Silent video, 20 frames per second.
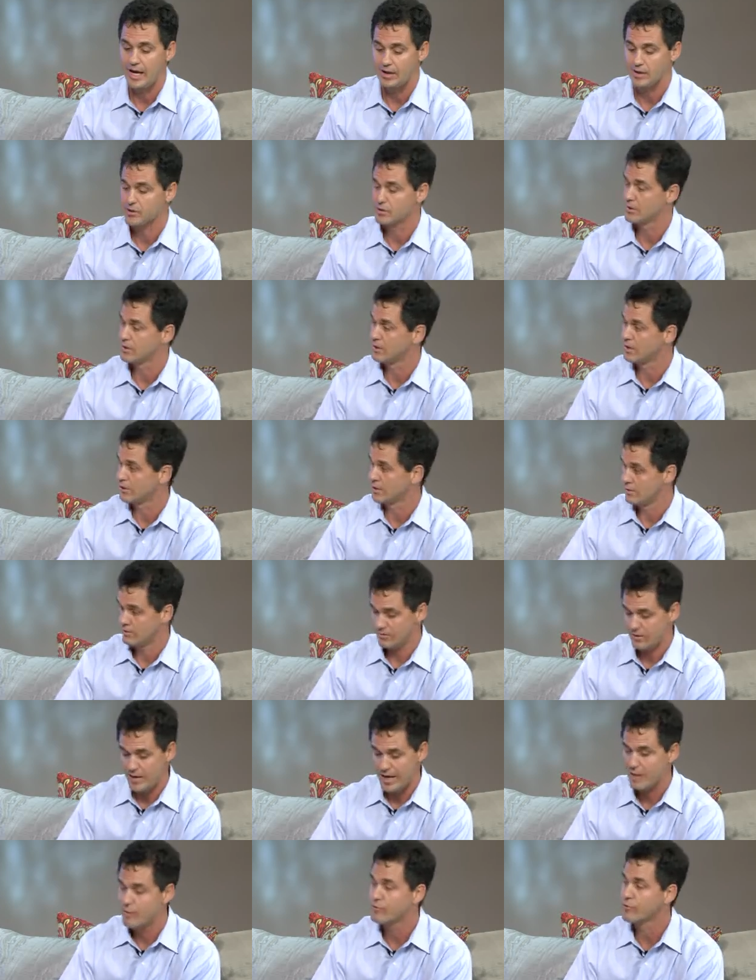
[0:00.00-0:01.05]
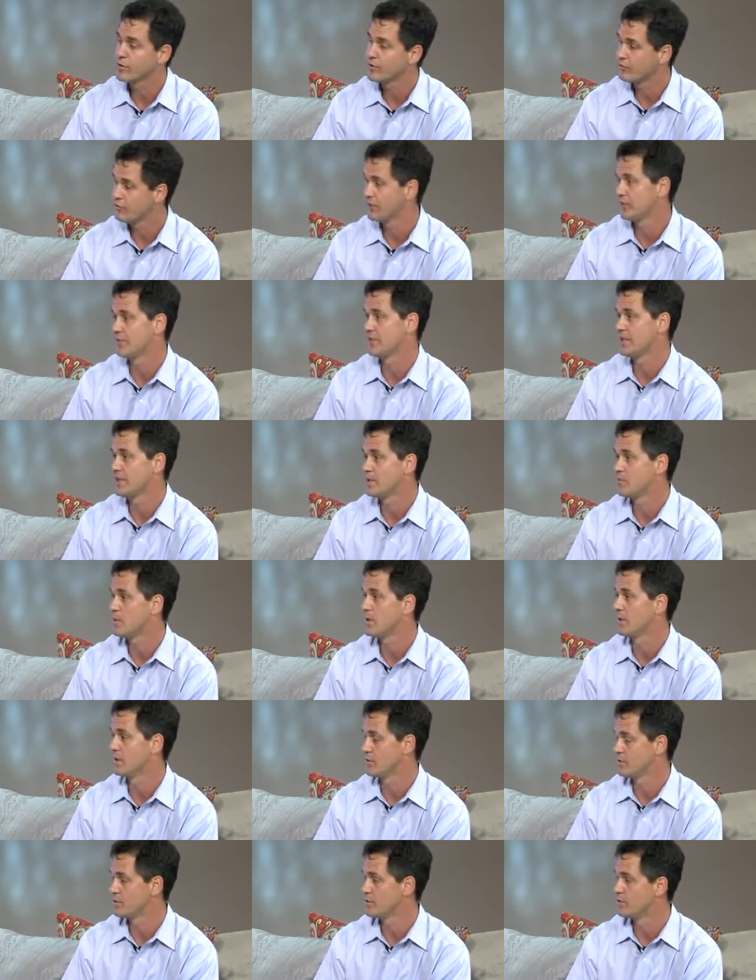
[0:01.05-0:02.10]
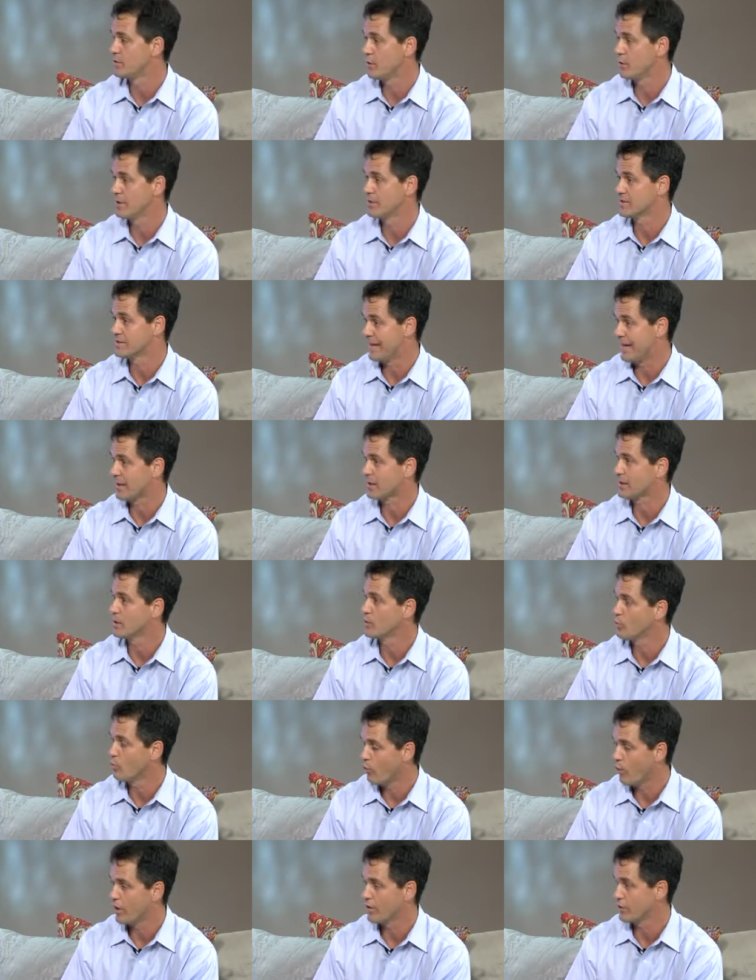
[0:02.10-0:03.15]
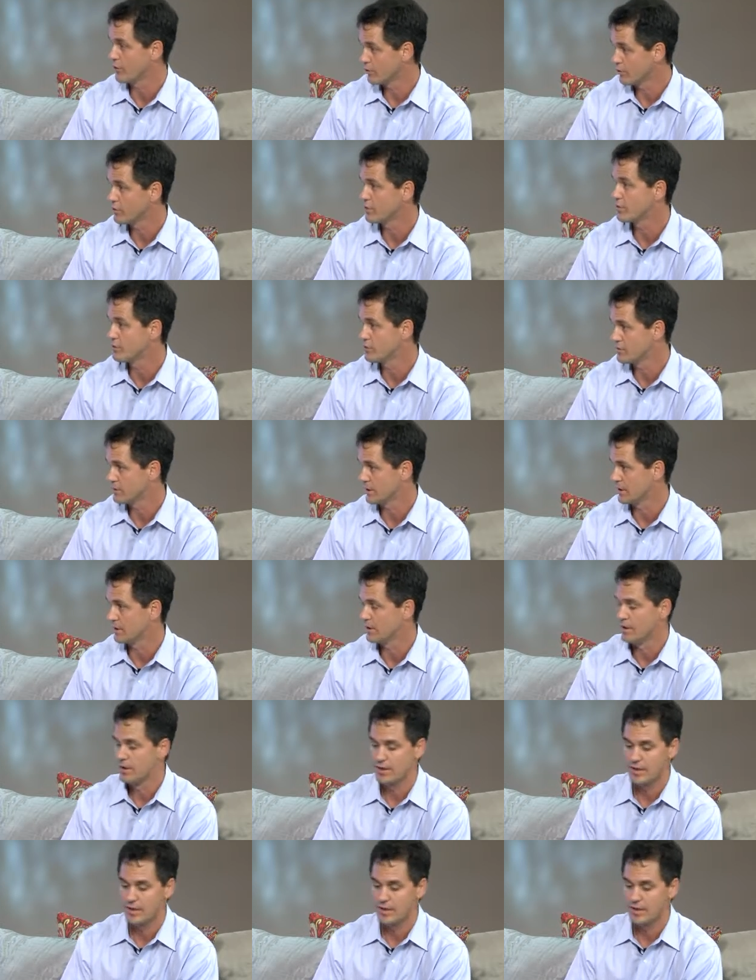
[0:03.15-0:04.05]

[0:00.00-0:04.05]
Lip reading: actually, every 15 minutes, you know exactly what you're using.